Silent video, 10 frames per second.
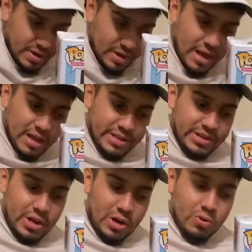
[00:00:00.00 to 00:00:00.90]
Got
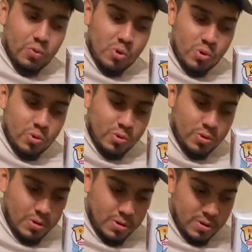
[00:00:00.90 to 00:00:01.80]
Song Woo
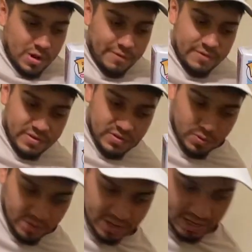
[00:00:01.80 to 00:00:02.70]
off of Squid